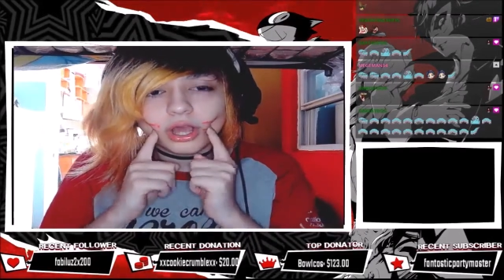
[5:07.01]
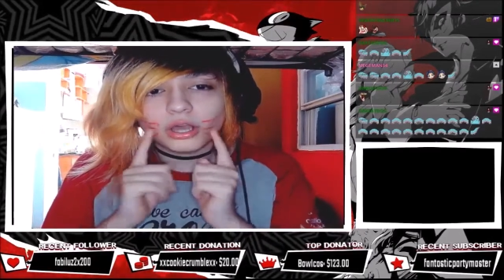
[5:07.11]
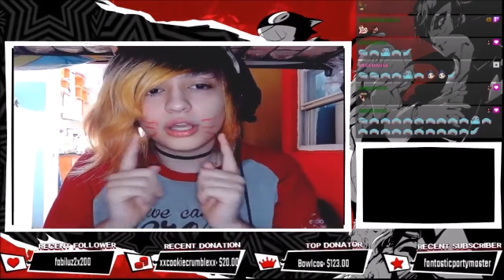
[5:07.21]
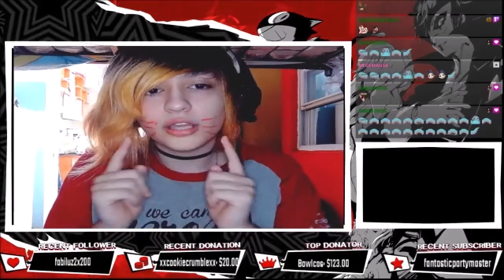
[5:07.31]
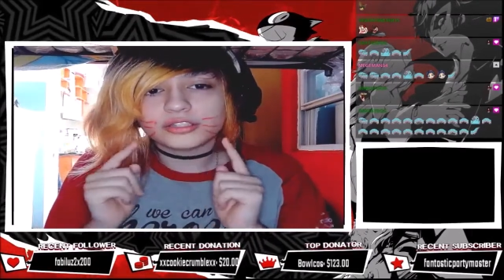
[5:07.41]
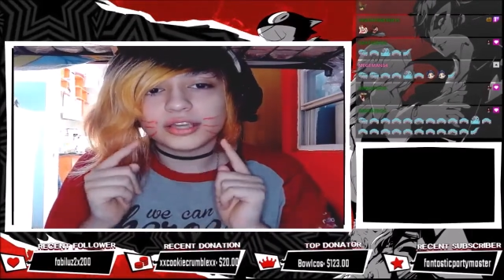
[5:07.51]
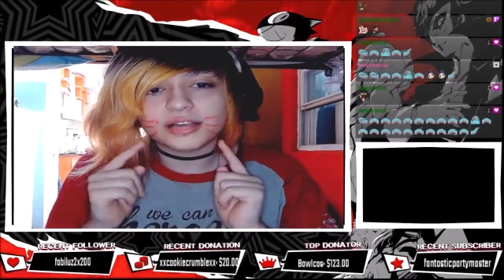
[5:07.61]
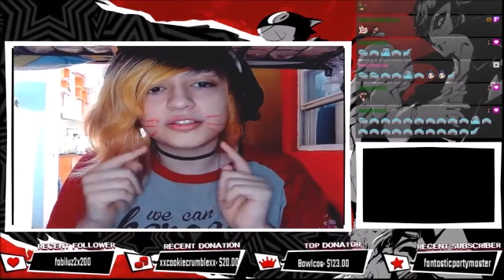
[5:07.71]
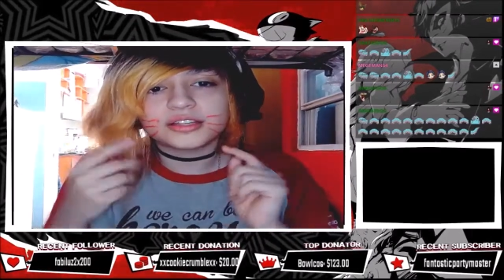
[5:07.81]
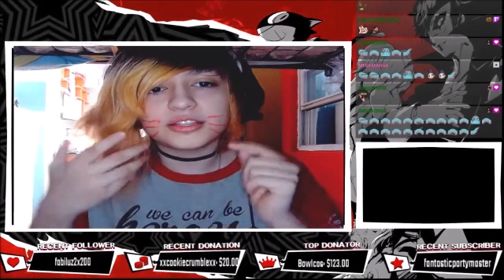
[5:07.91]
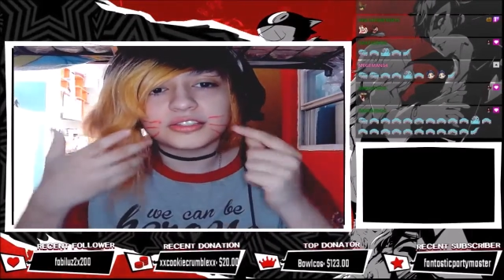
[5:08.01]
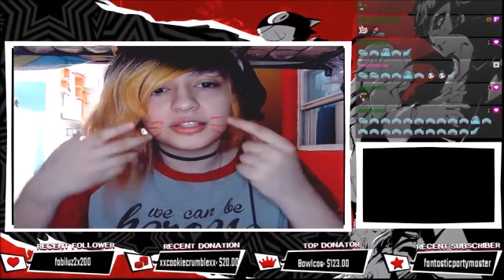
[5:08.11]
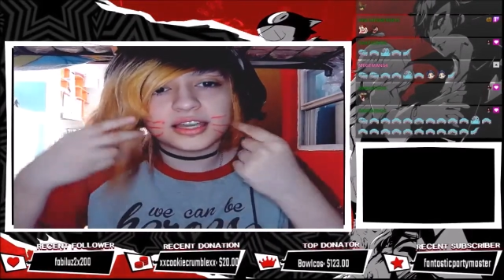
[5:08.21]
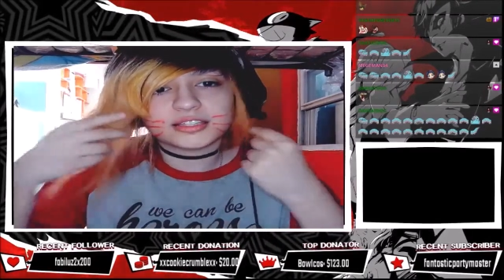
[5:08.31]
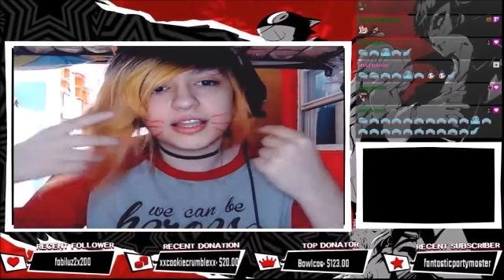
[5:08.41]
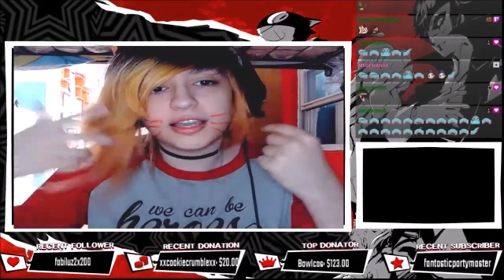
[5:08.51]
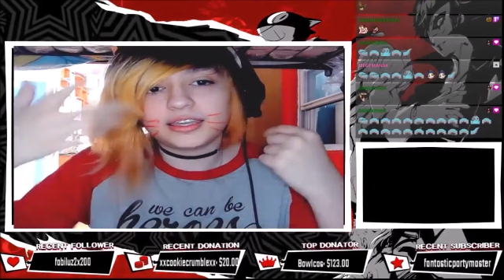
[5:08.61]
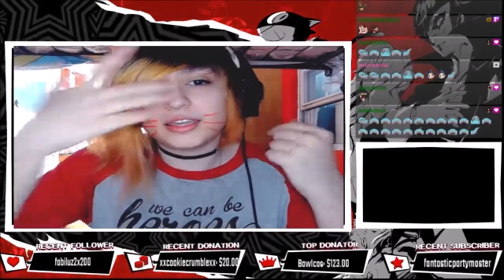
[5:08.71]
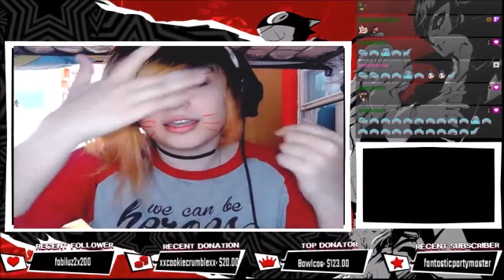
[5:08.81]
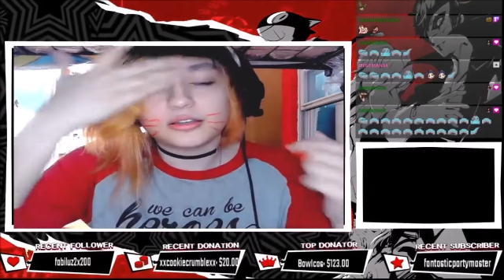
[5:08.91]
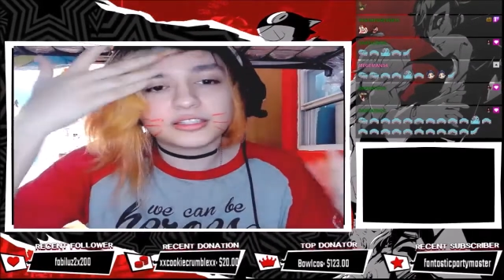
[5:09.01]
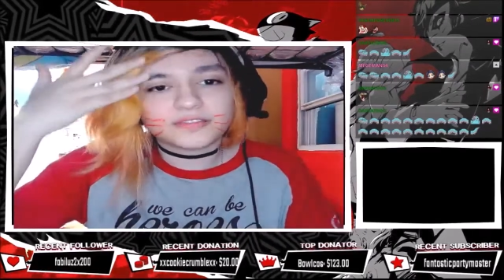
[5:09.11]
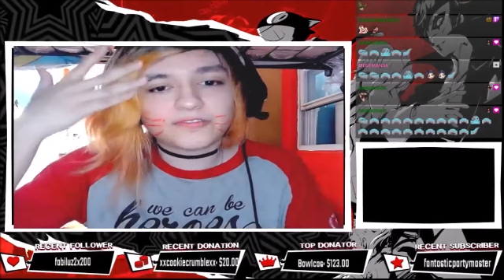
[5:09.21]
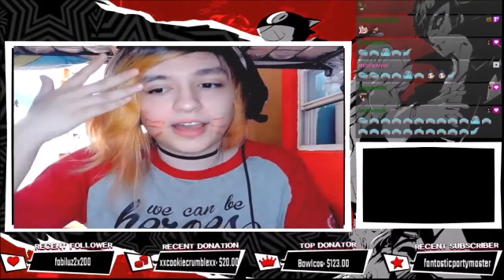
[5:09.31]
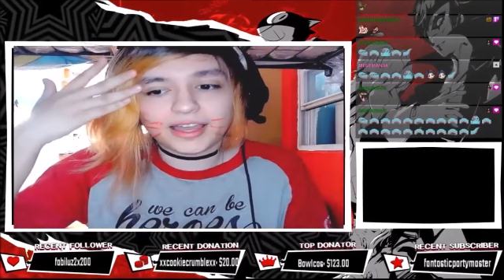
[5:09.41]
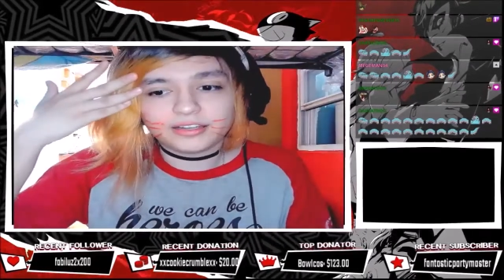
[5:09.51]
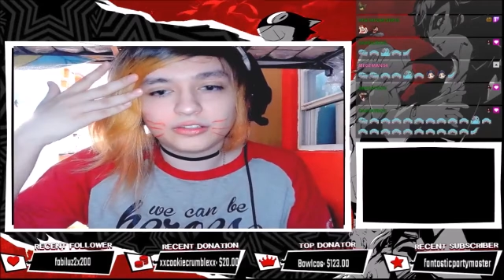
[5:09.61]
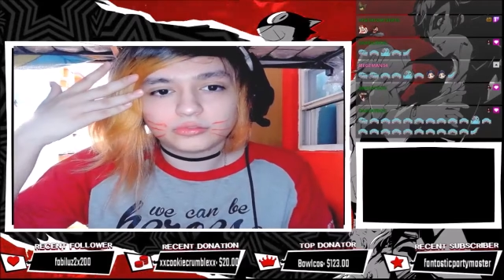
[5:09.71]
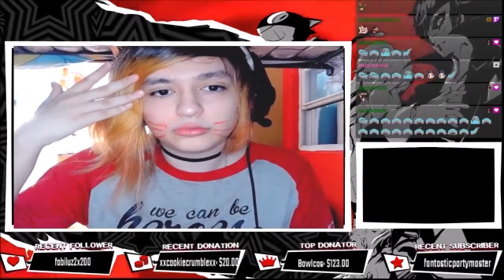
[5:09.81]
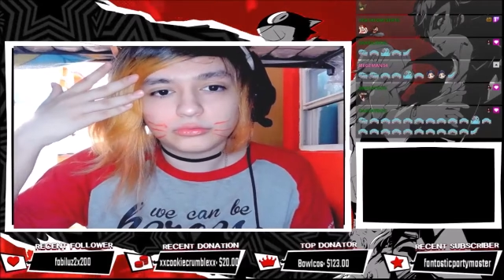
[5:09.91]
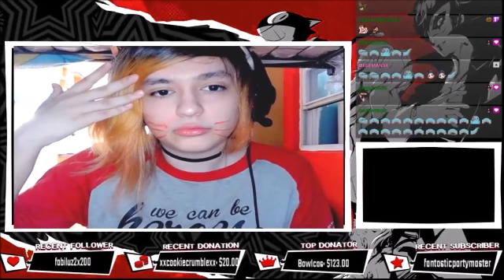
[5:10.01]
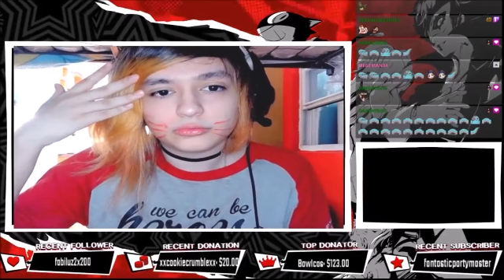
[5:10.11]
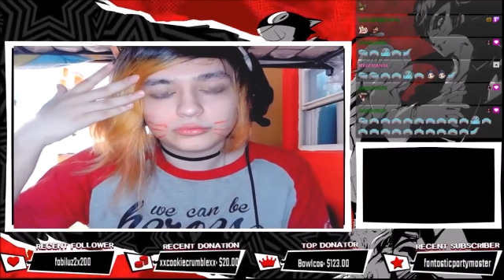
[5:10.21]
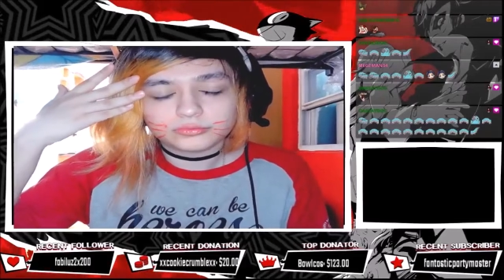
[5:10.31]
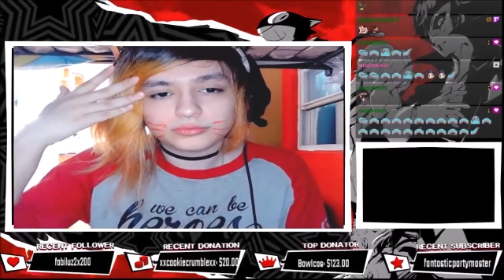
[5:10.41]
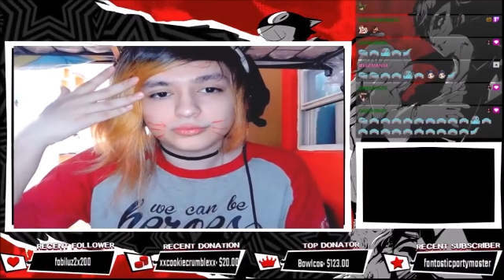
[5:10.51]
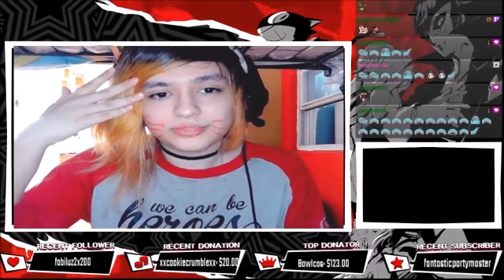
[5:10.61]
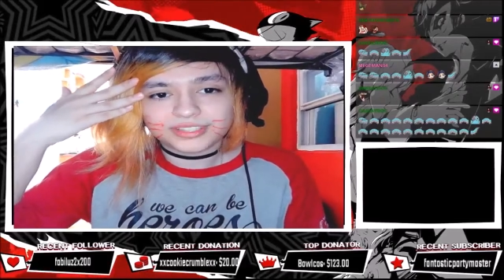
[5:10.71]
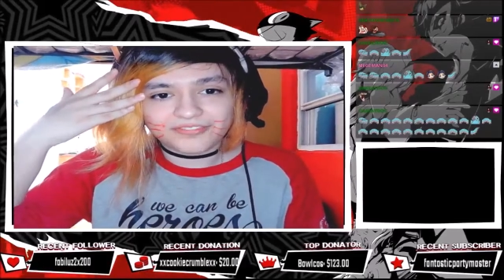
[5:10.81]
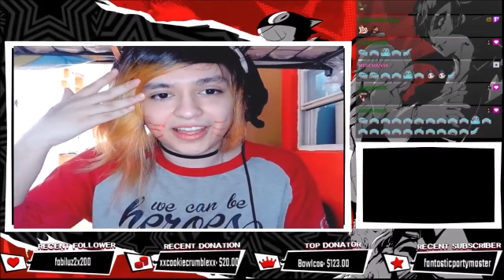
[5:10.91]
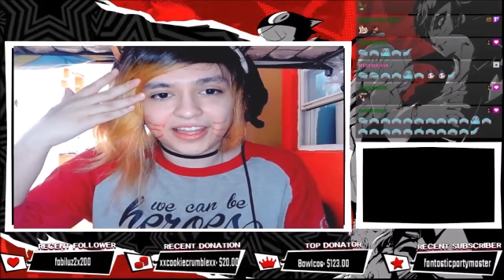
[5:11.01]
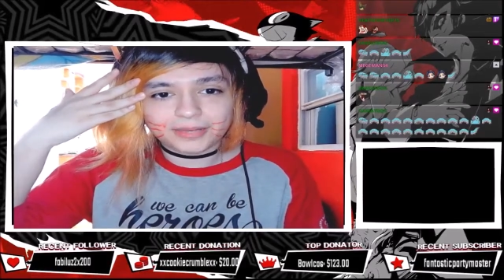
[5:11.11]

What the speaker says: Okay, so how's this? You guys like it? Is it fine? Is it fine,